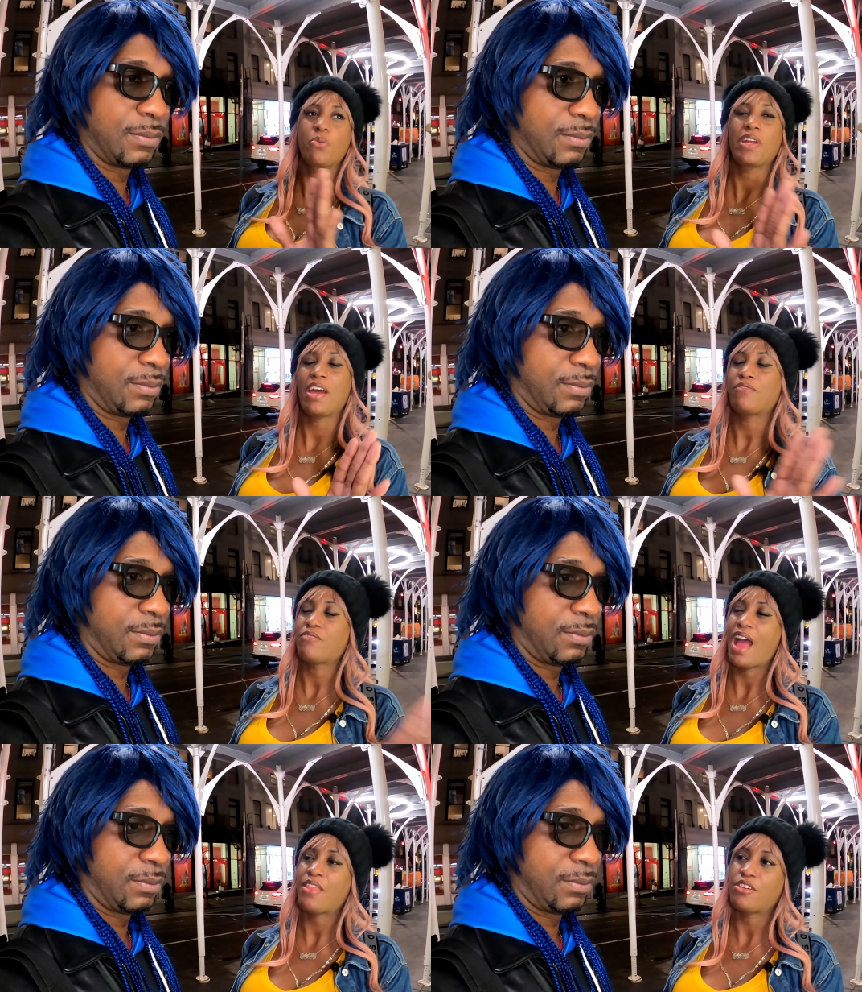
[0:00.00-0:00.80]
Speaker 1: You would have
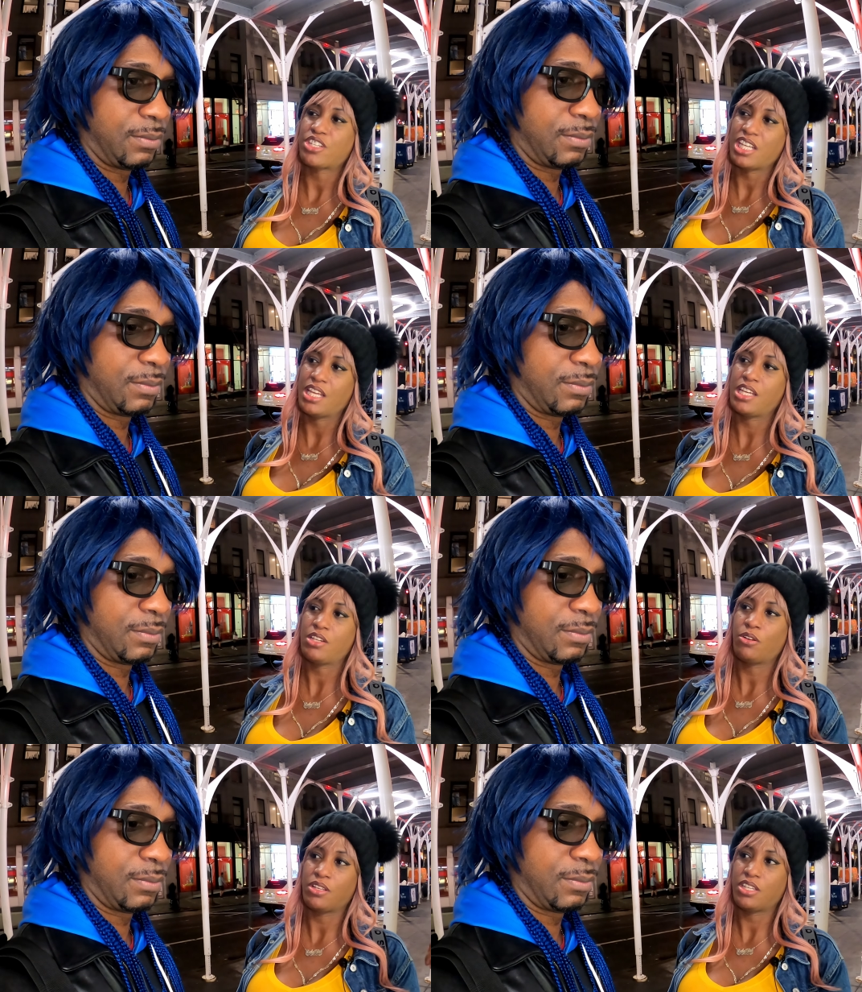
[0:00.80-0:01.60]
rather seen
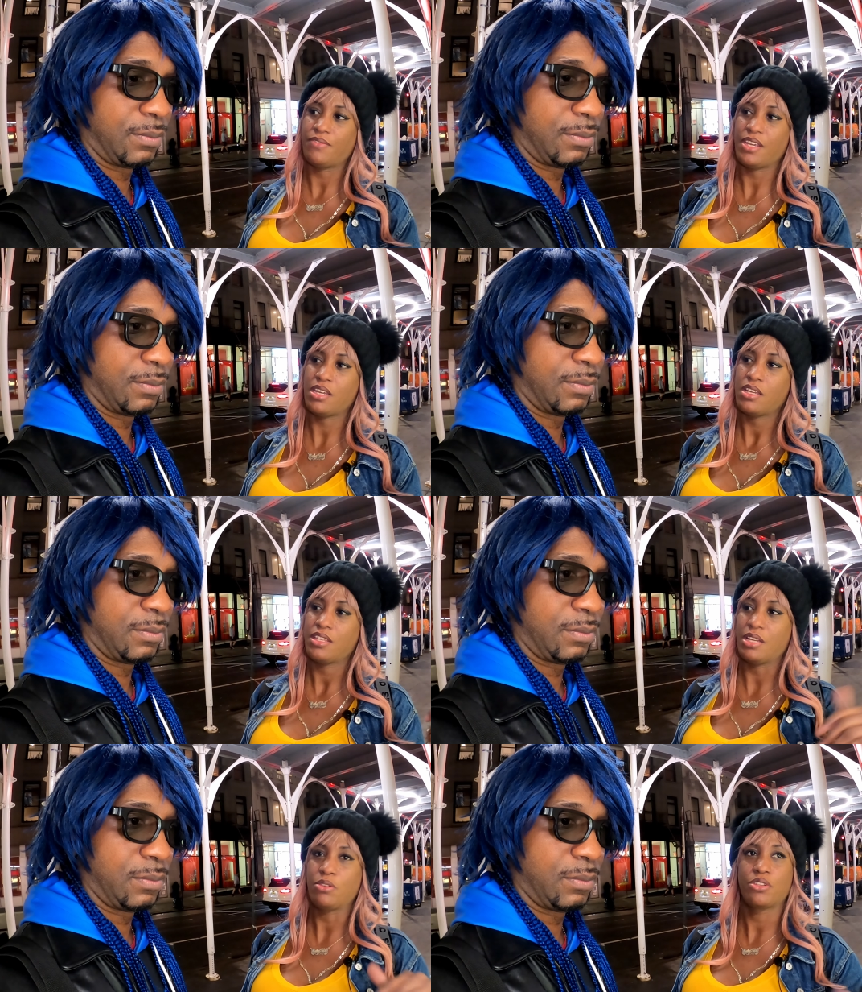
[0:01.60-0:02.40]
it on TV
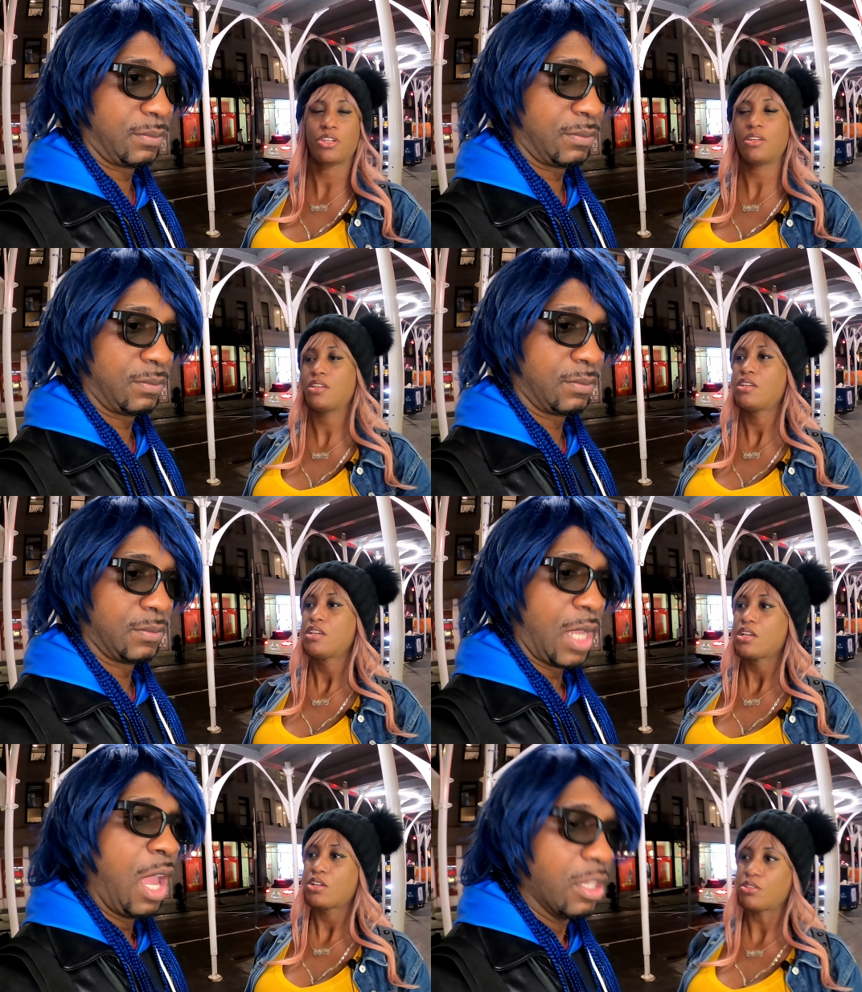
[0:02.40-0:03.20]
than to
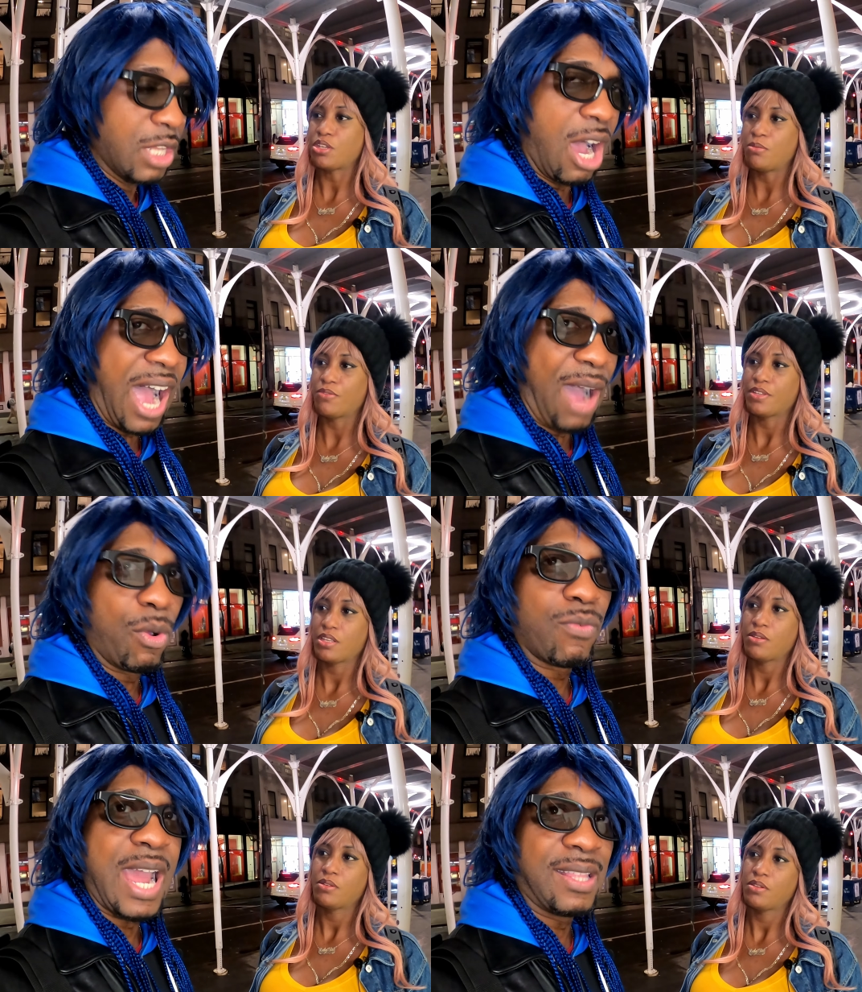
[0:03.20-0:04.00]
go to. No, I
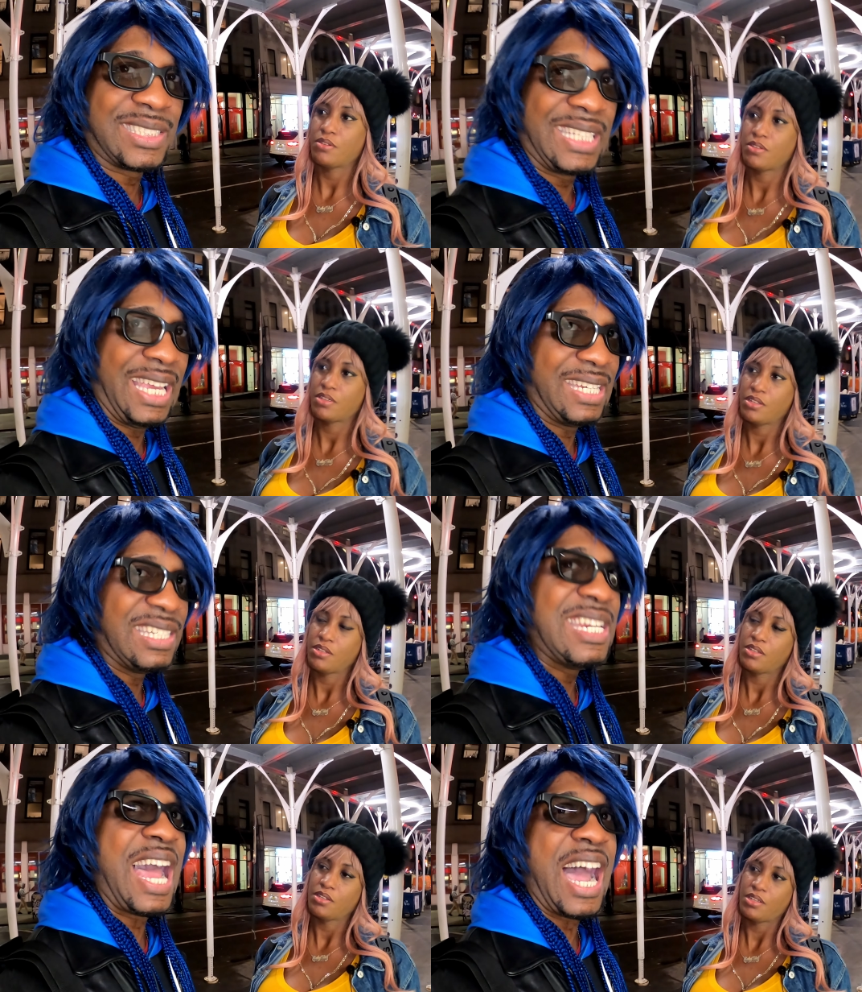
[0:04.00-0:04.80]
would rather see
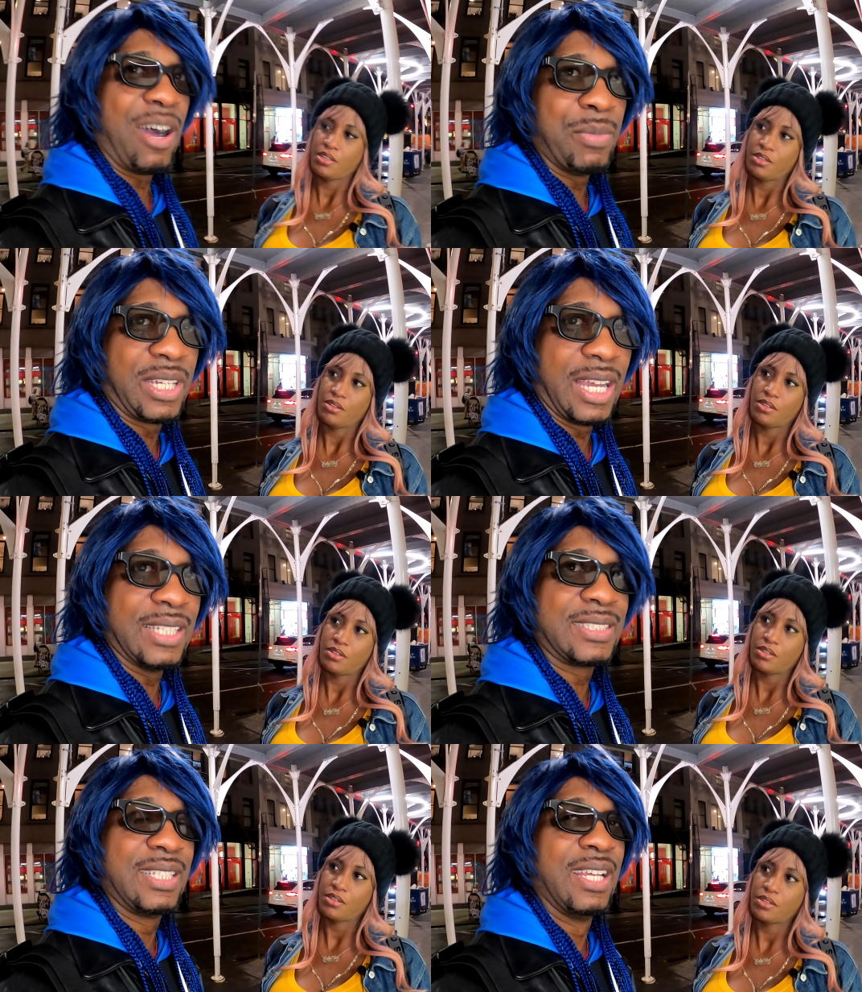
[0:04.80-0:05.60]
it now
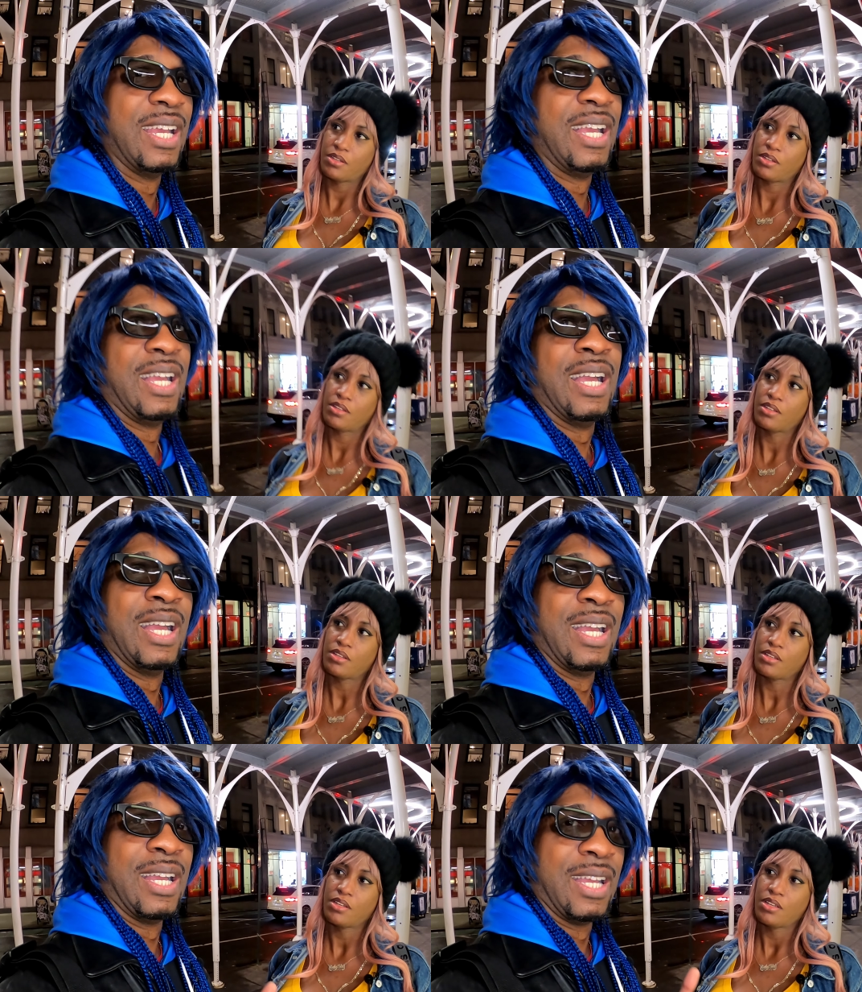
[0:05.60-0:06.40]
because.
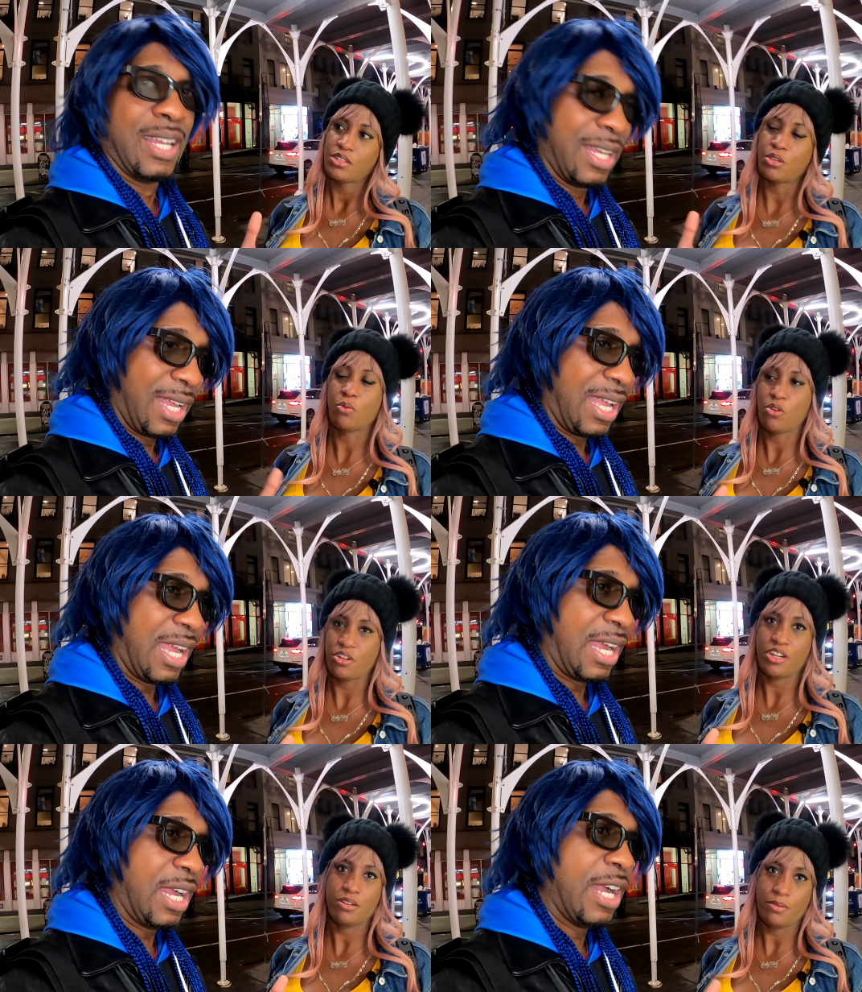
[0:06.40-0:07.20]
To
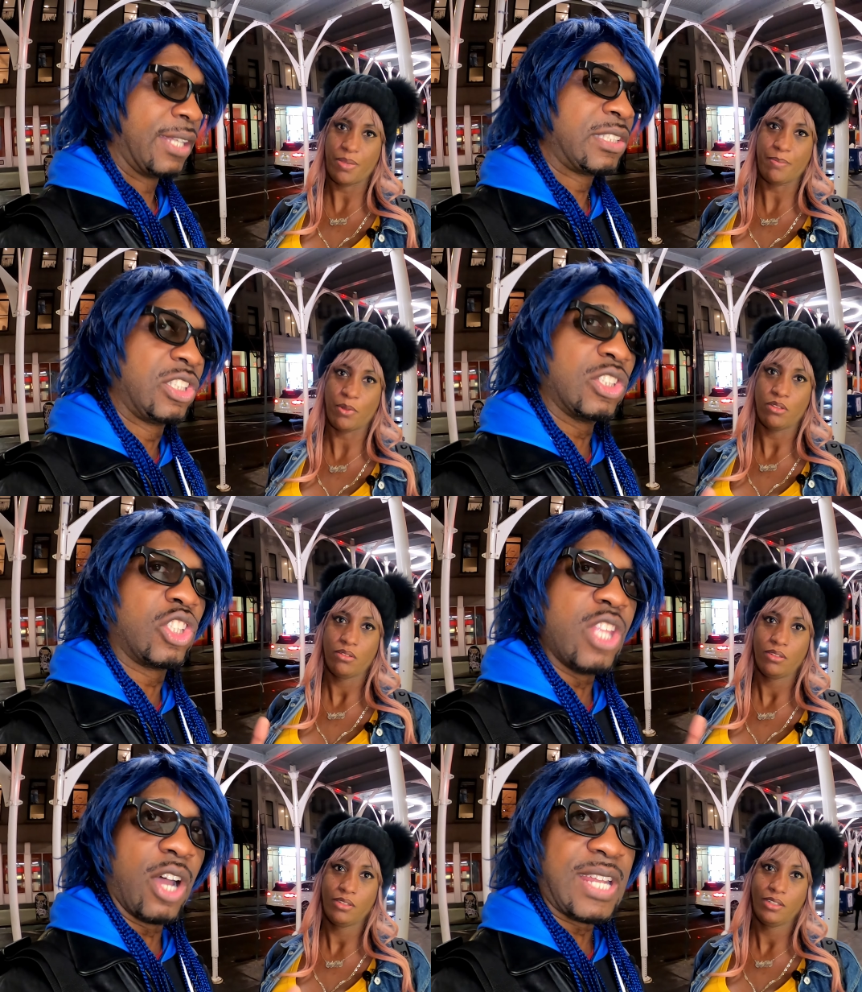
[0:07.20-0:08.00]
warn
Speaker 2: people.
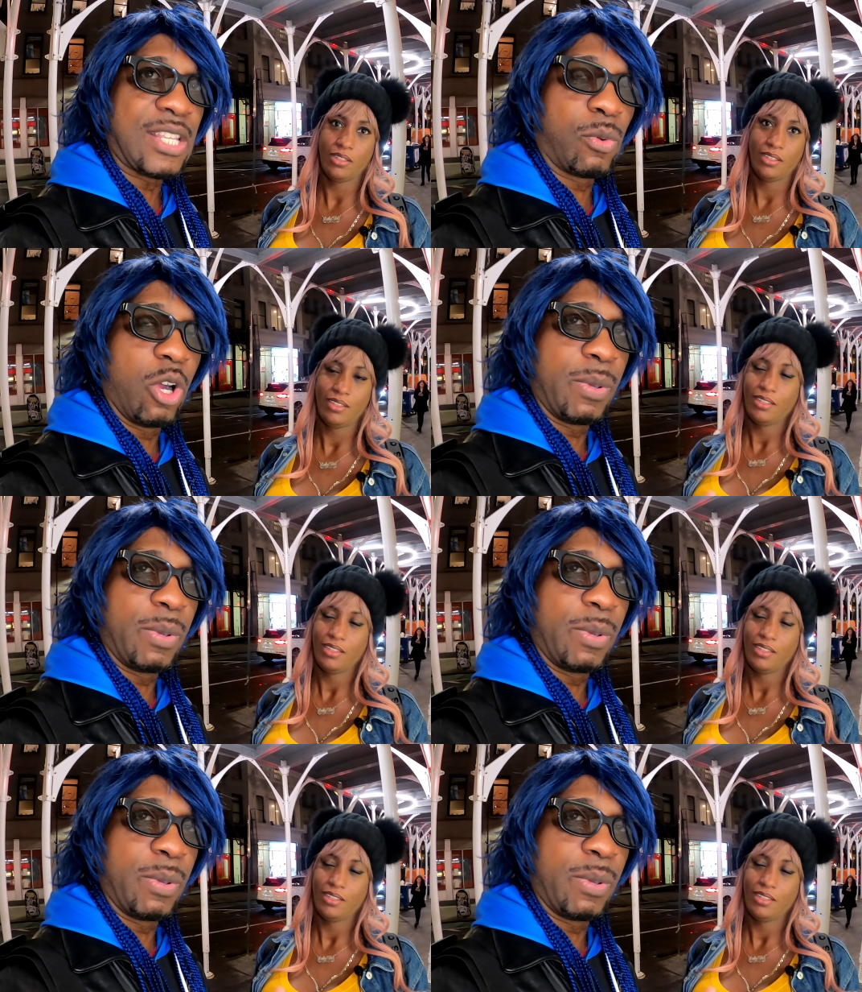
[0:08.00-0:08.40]
No, not to